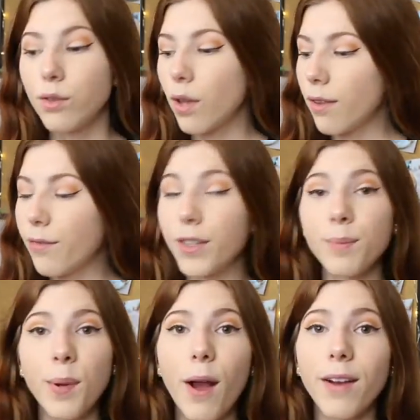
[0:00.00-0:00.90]
So the
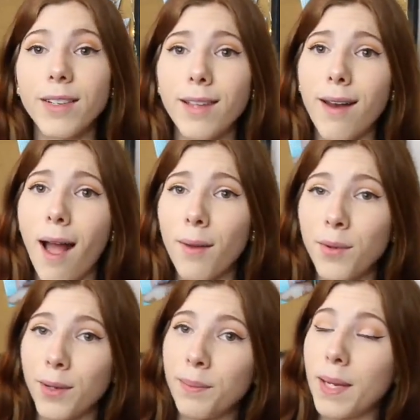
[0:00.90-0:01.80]
first product that I
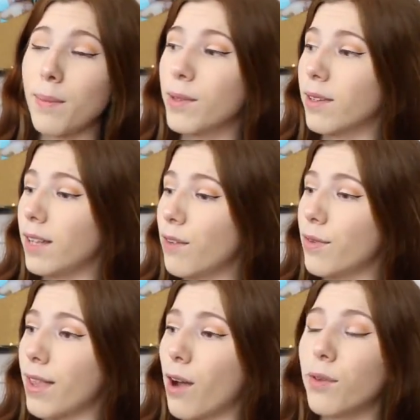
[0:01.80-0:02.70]
wouldn't be able to live
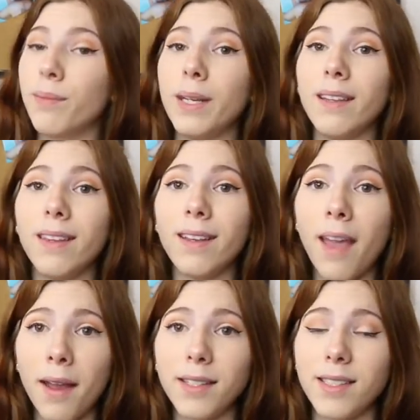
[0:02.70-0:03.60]
without would be the
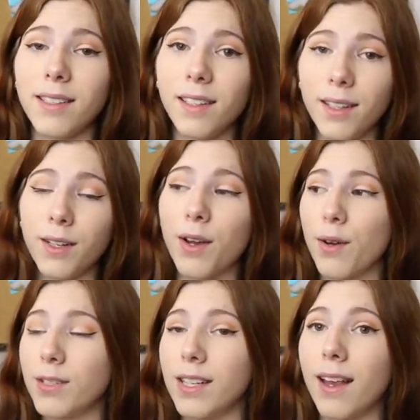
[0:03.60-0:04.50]
Kaytee Clean and
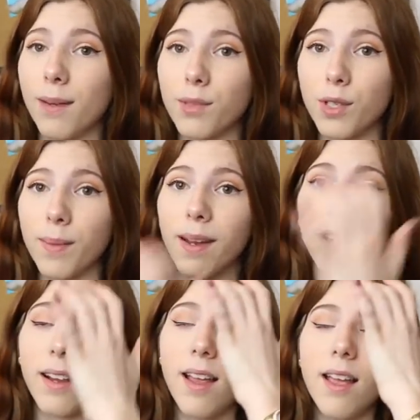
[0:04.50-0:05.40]
Cozy hamster
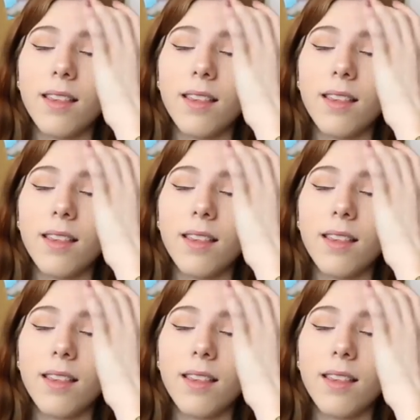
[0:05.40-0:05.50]
bedding.